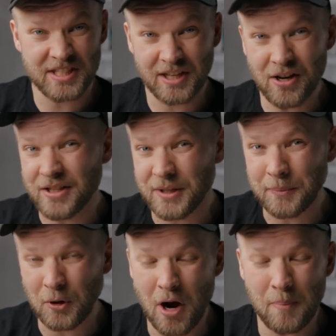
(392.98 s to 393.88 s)
All of the
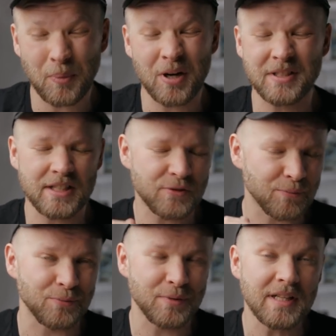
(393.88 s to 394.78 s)
examples I showed
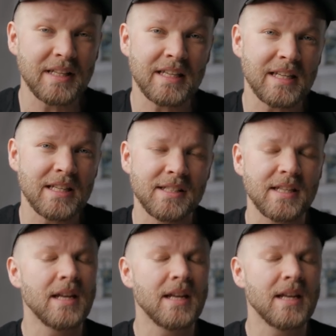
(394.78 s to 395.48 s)
earlier, I'm a big fan of